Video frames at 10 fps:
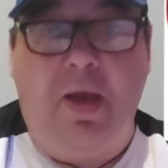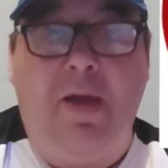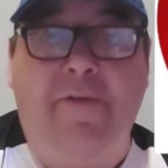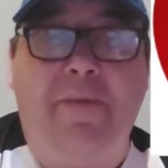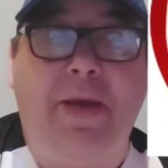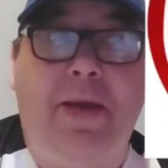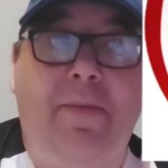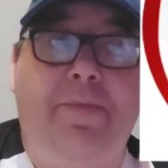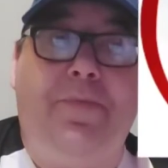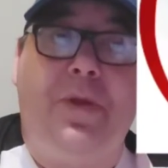for me,
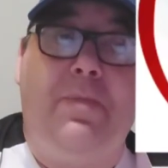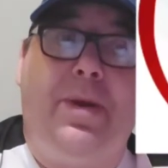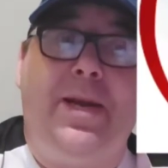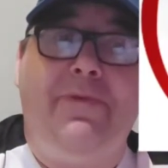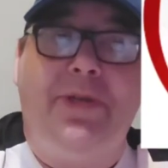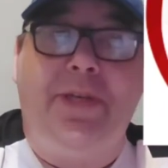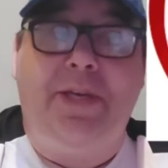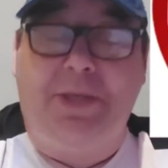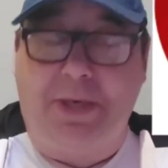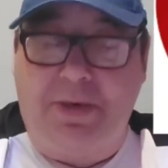player at
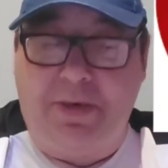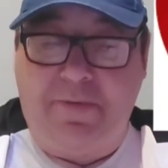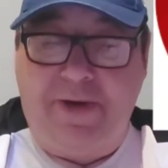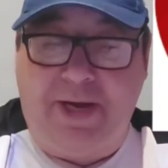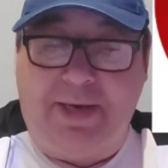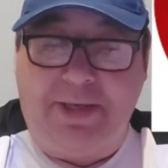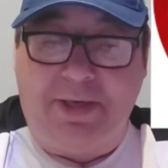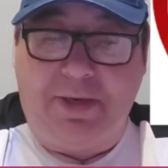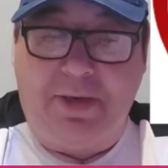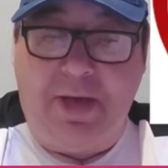season, and rightly
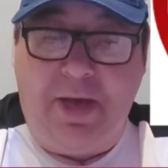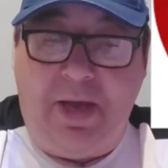so.